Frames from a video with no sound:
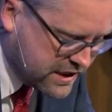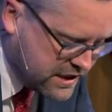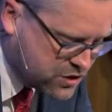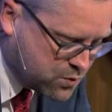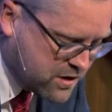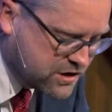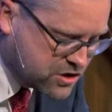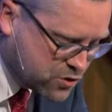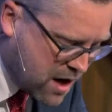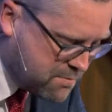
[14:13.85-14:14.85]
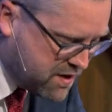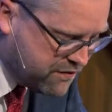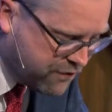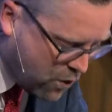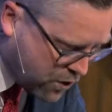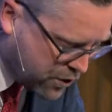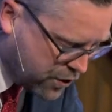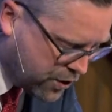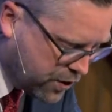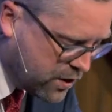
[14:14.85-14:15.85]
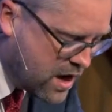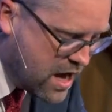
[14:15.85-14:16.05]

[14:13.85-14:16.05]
each one straight before her,